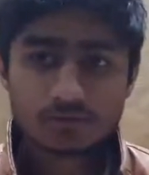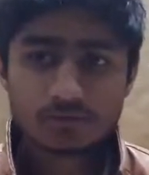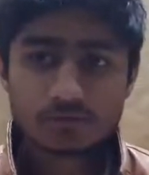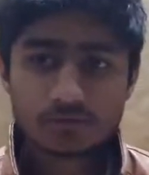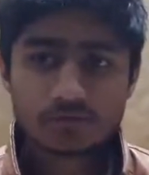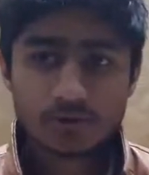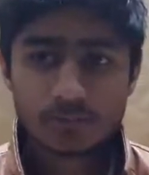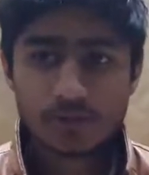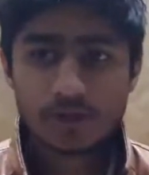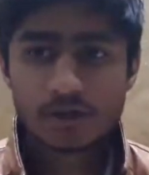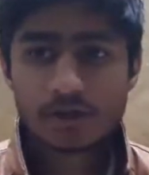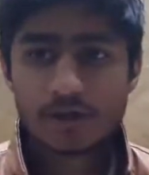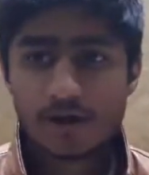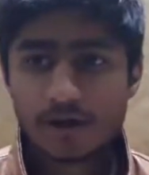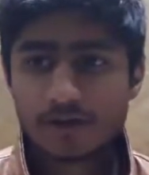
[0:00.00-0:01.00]
through some
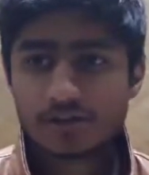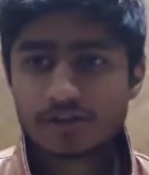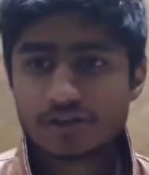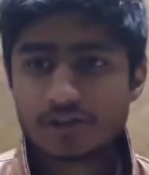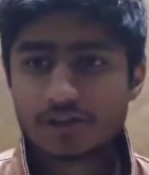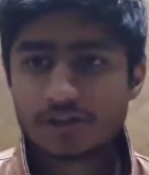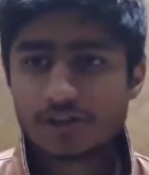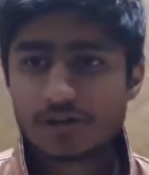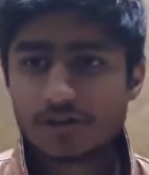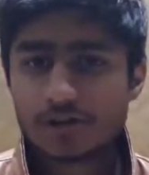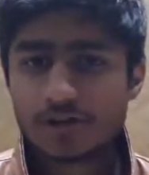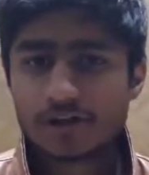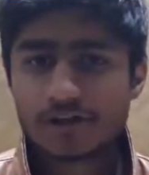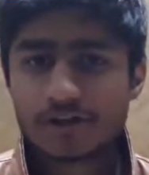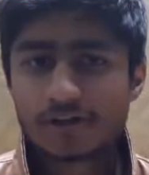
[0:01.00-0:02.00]
air and say the
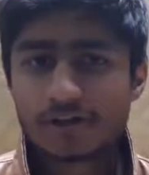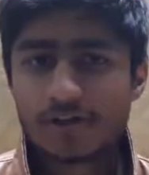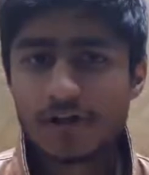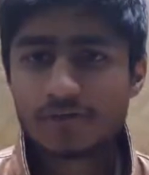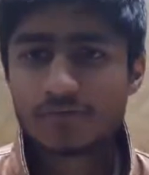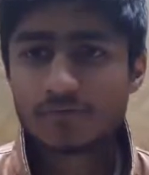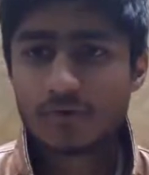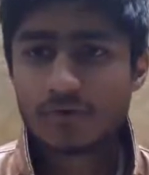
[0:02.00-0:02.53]
letter F,